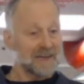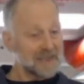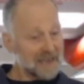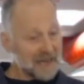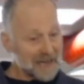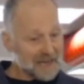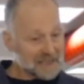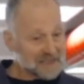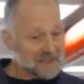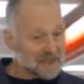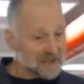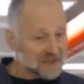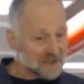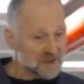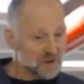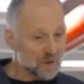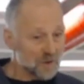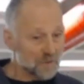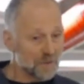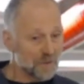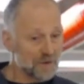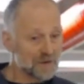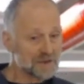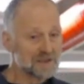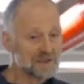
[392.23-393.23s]
Yes,
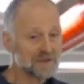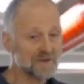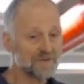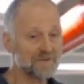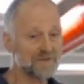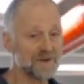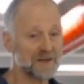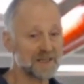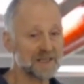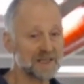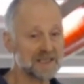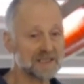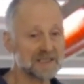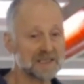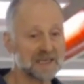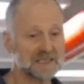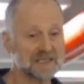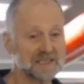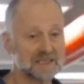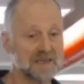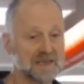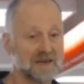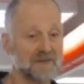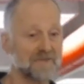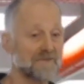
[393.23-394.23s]
so personal fitness
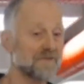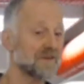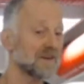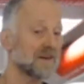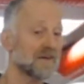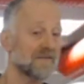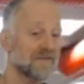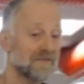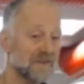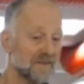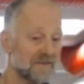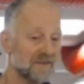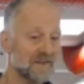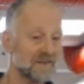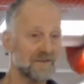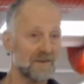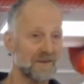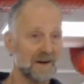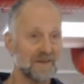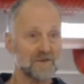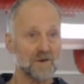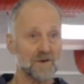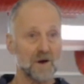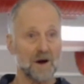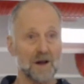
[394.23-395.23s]
has a fee of
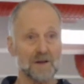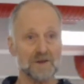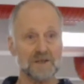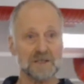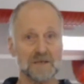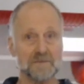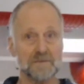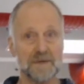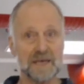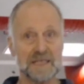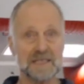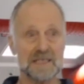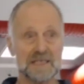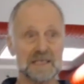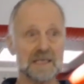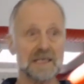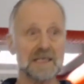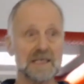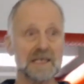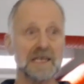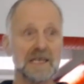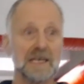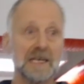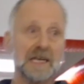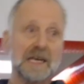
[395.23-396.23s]
$55, and
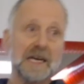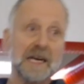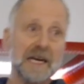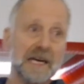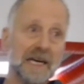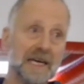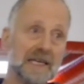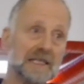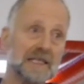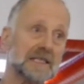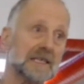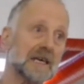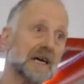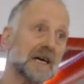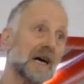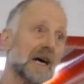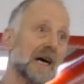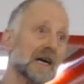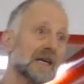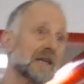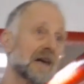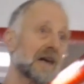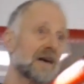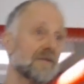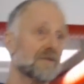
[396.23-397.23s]
basically it
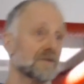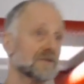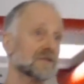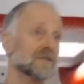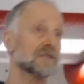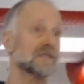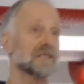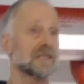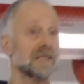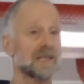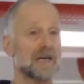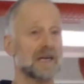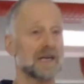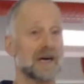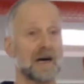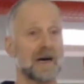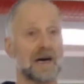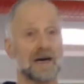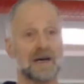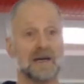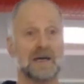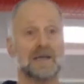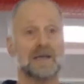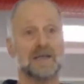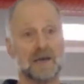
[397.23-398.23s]
covers
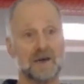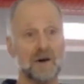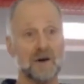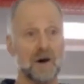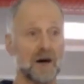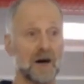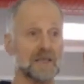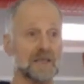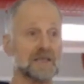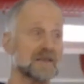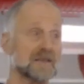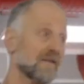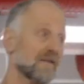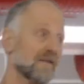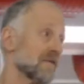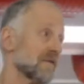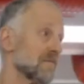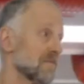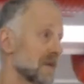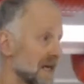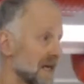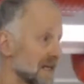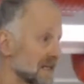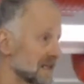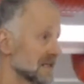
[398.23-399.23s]
the cost of
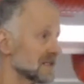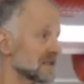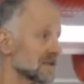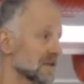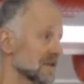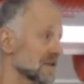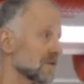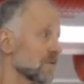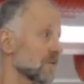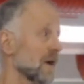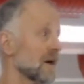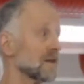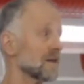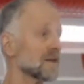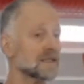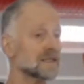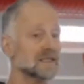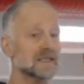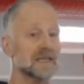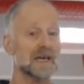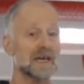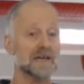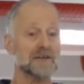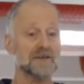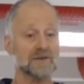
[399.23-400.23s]
maintenance from the
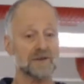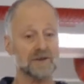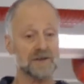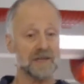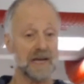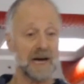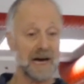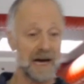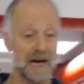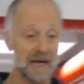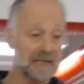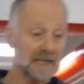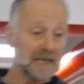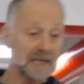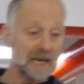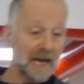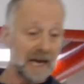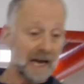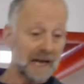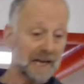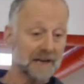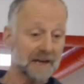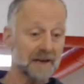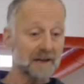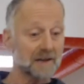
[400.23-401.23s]
wellness center and that,
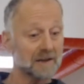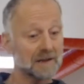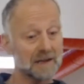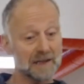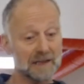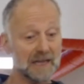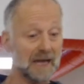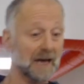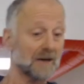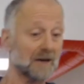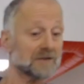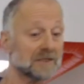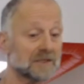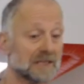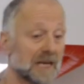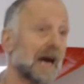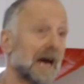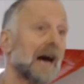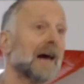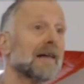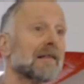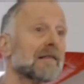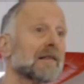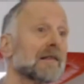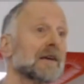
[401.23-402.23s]
and it allows the
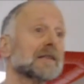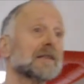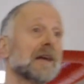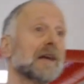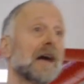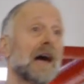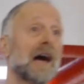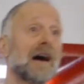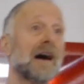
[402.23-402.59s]
athlete to